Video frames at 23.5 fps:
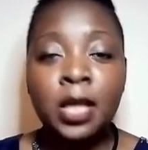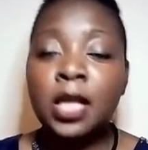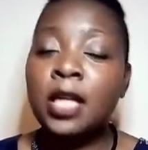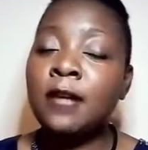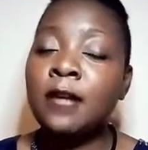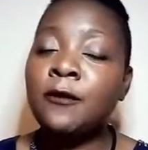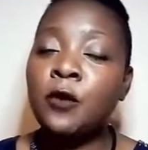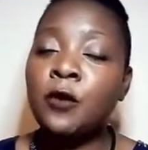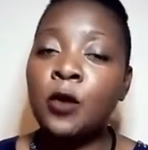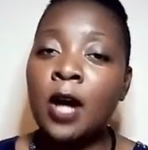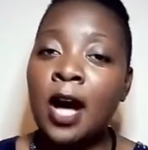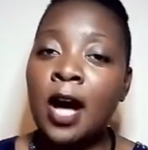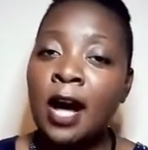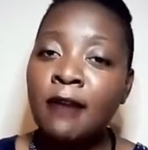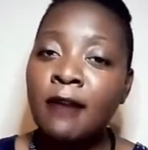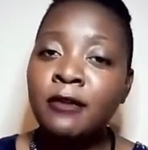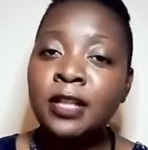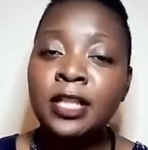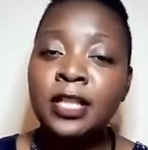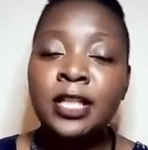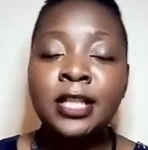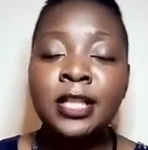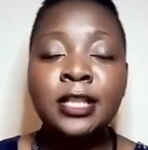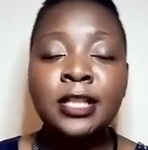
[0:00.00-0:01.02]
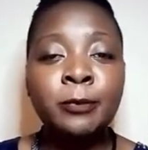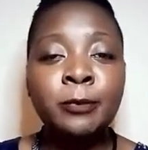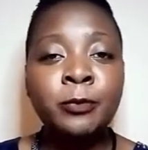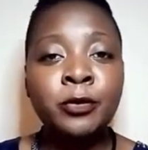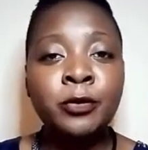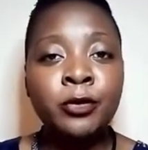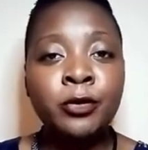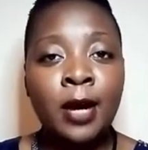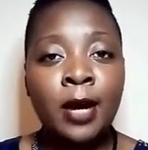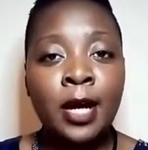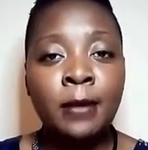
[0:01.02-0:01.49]
If you haven't yet
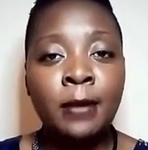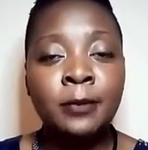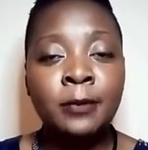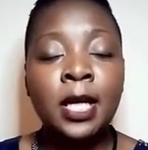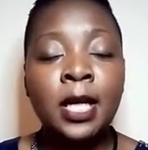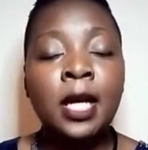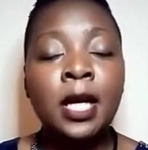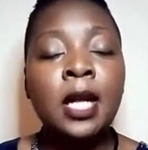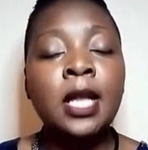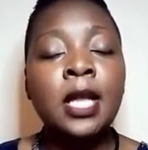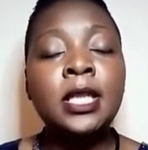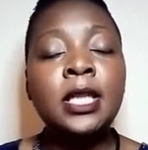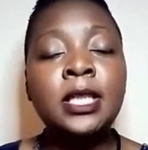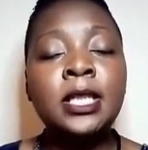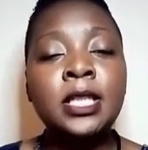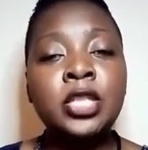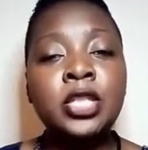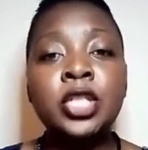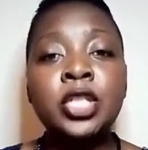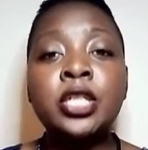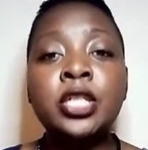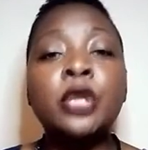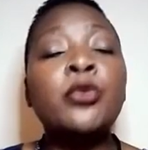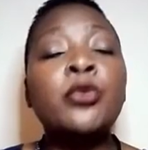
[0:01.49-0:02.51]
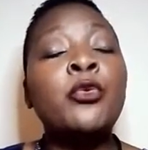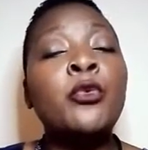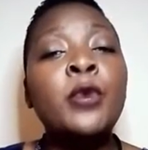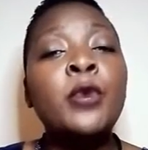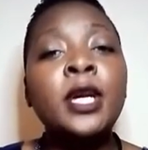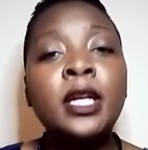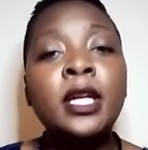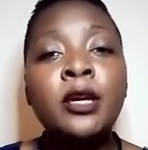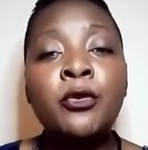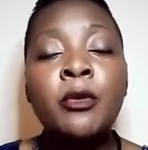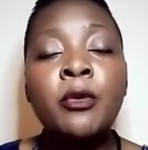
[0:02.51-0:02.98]
subscribed, this is just a
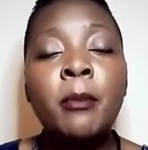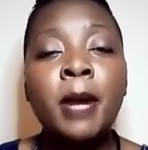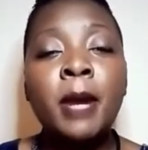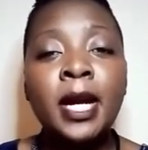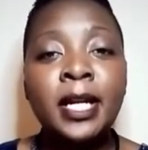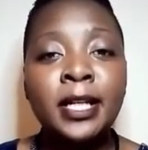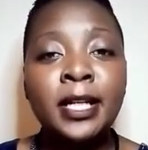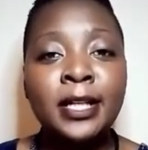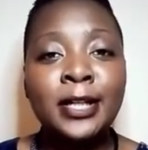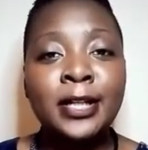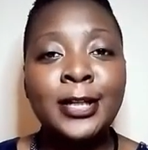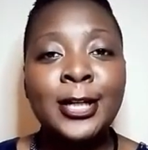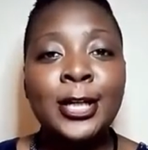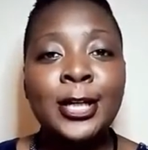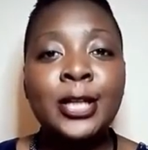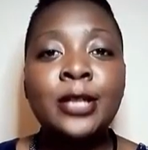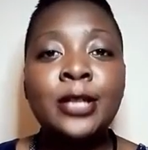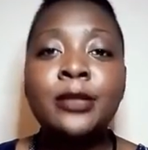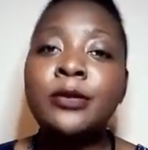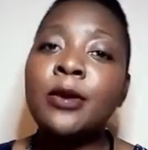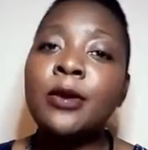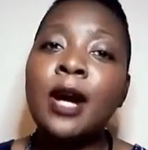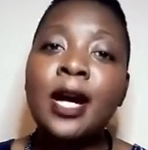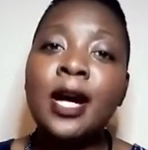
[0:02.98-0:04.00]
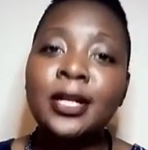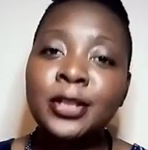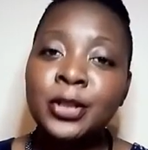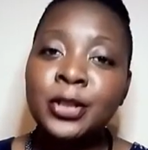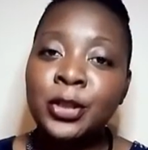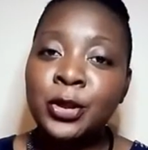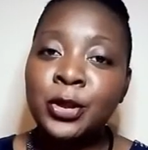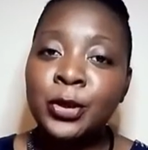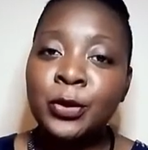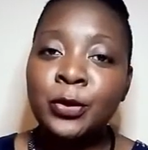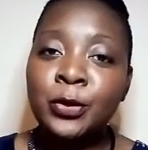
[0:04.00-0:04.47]
quick reminder to
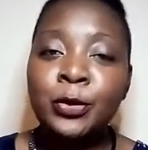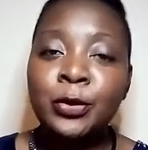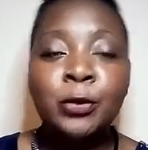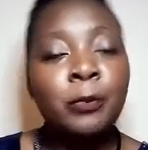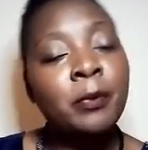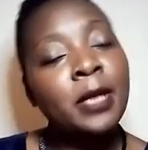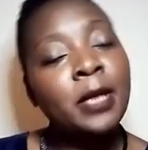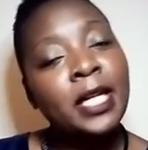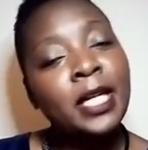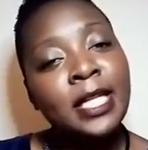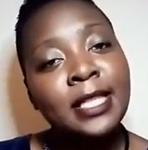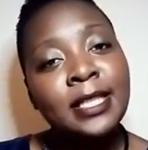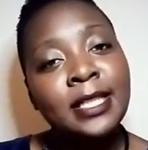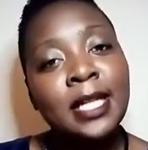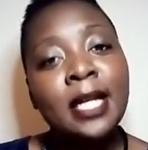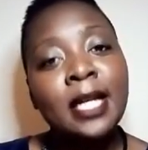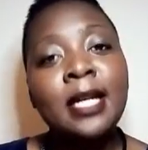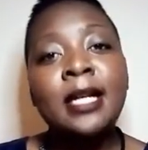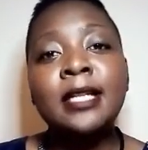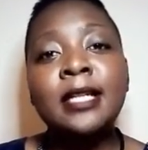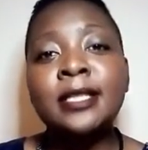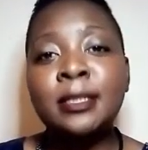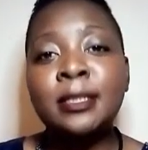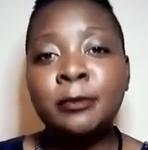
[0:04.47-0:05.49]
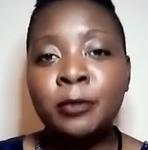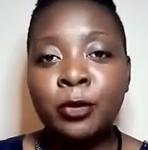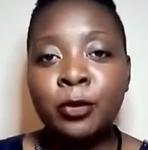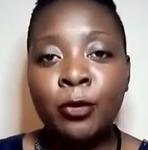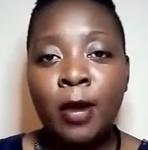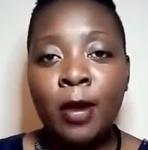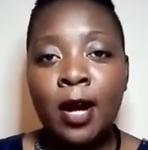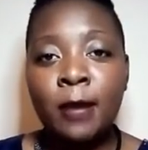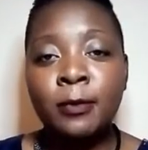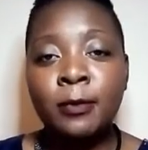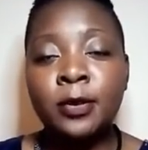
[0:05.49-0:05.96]
ask you to please
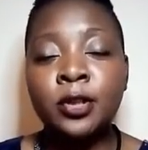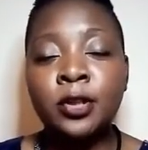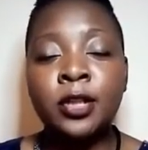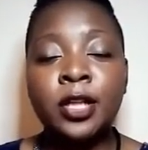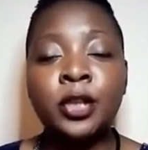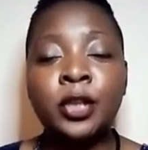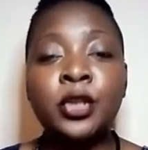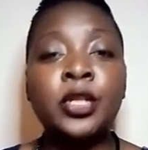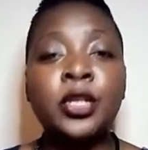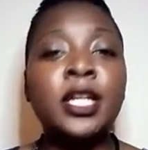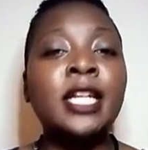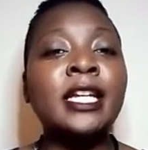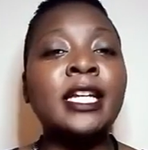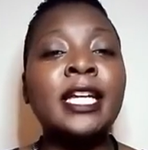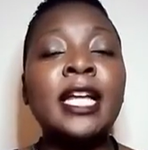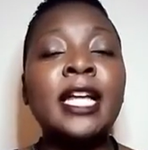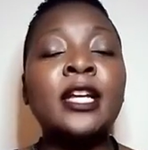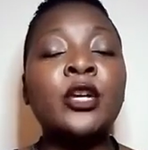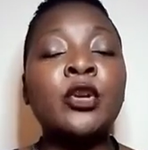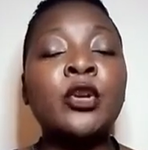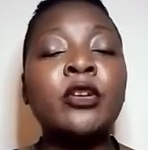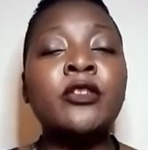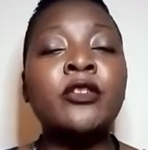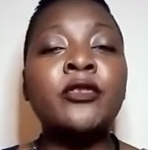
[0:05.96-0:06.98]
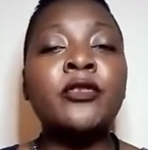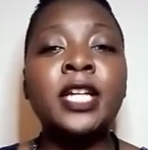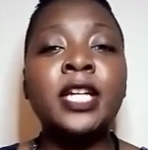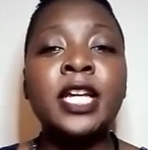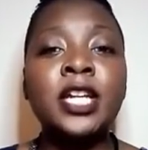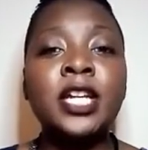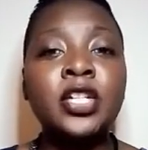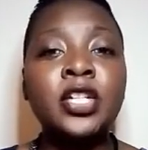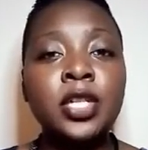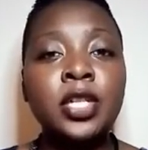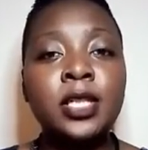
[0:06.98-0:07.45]
subscribe so that you can get
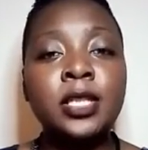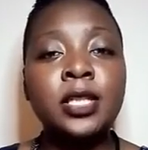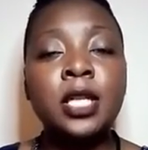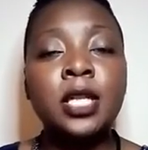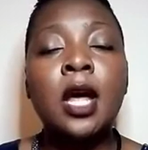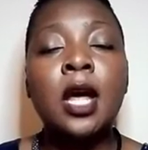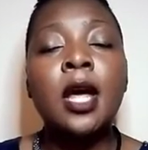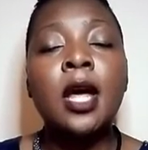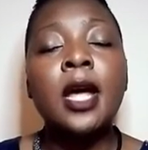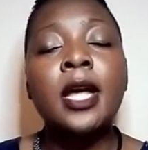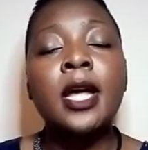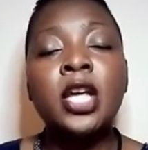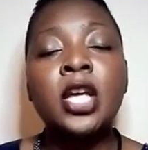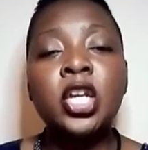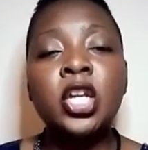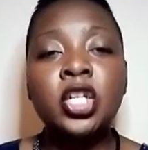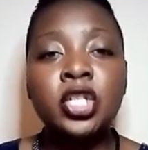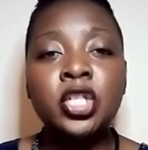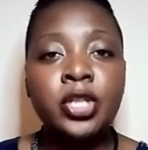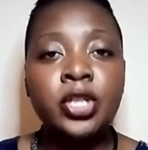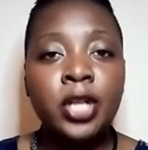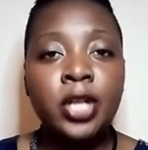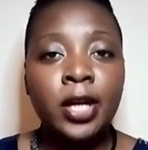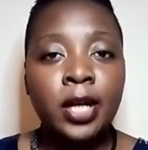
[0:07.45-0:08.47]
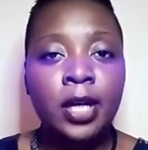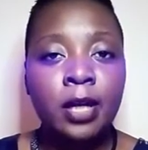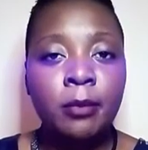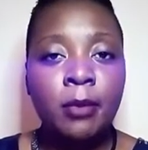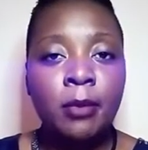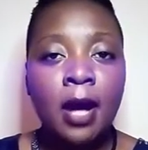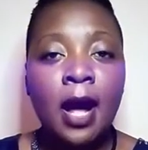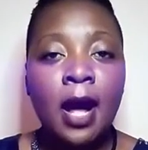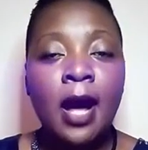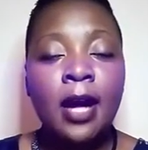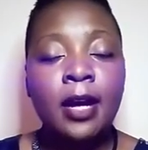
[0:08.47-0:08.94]
notifications each
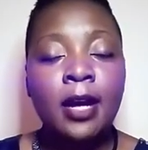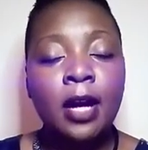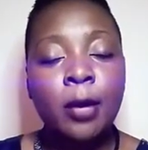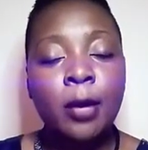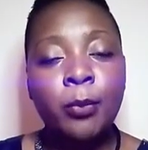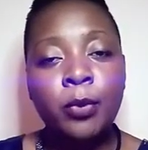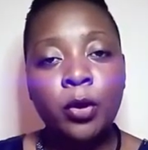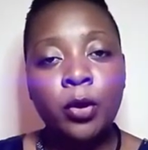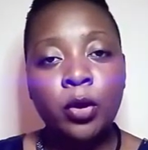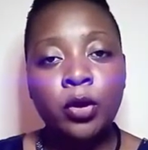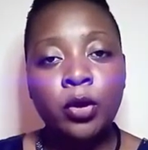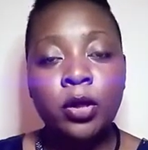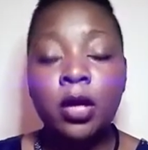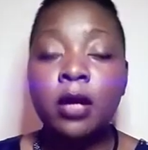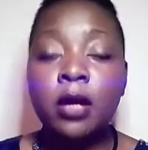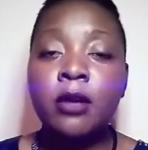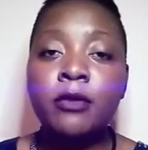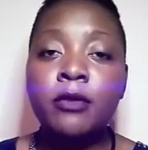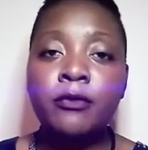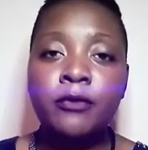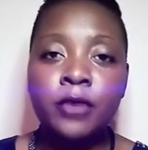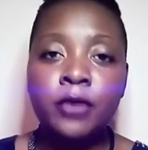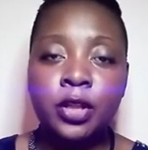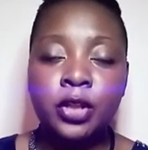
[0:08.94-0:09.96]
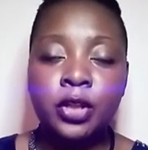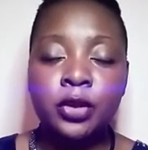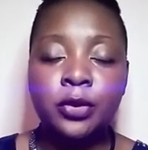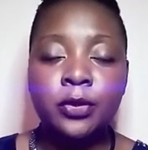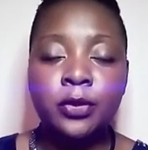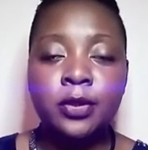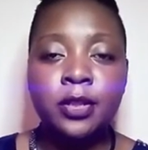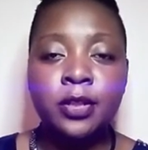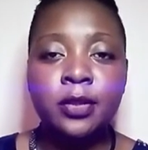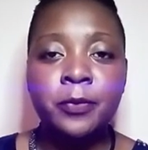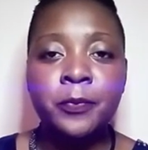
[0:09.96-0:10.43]
time I upload
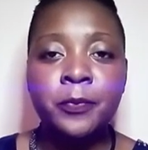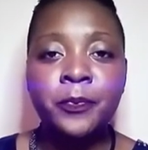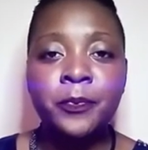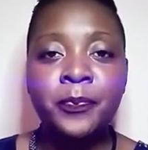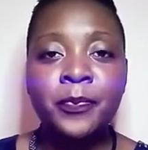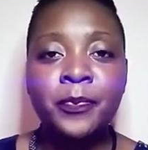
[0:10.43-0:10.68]
videos.